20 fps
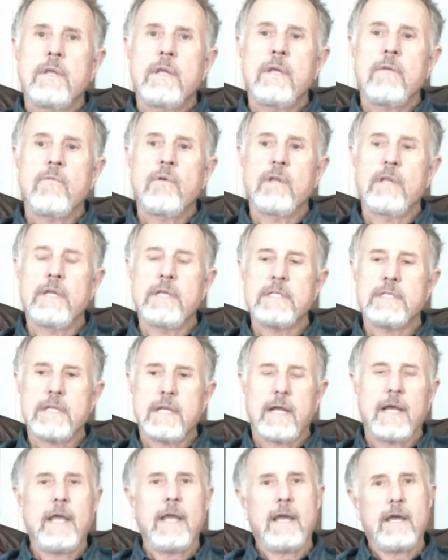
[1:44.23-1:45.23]
the release
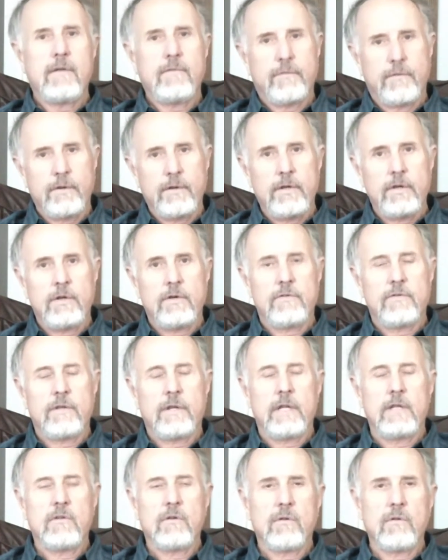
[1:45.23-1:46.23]
that I had for years
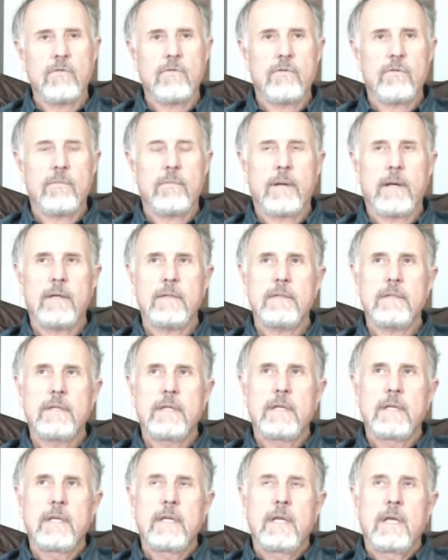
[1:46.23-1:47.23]
that I told you about,
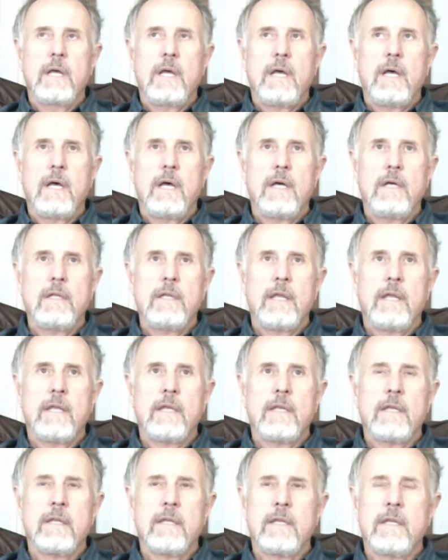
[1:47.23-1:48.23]

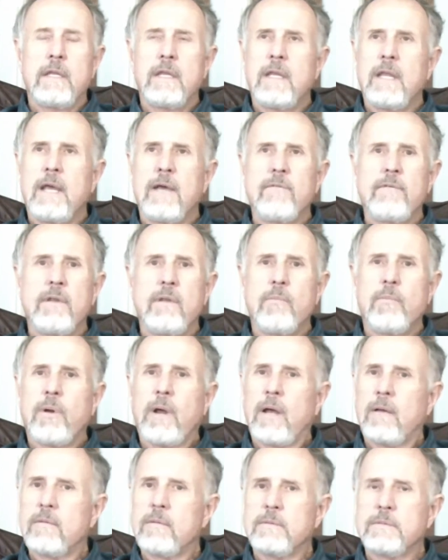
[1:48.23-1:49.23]
and didn't have any
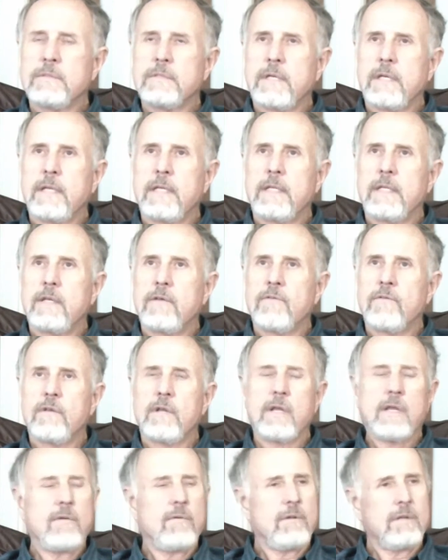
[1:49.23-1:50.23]
problems like
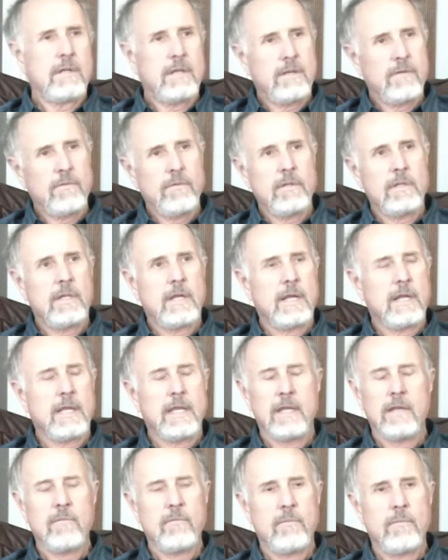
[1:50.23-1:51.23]
this. I
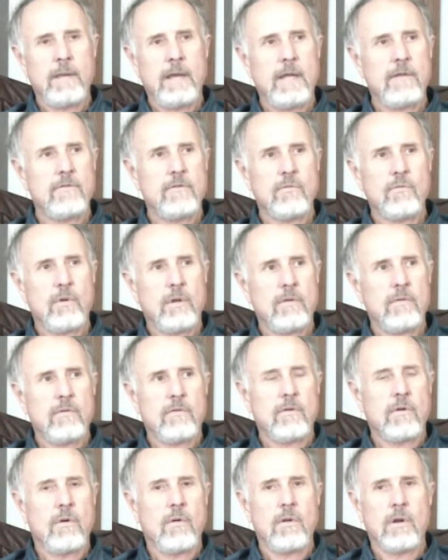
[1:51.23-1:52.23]
can't imagine
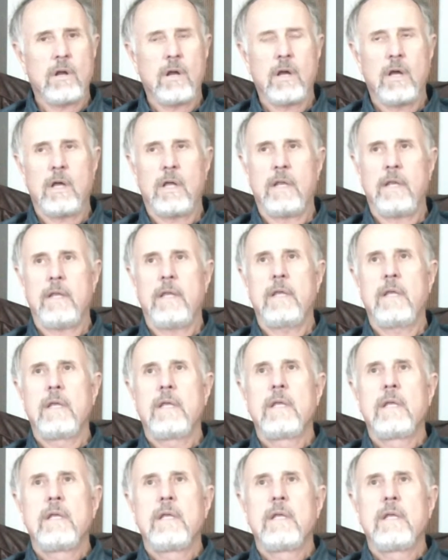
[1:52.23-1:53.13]
what's going on.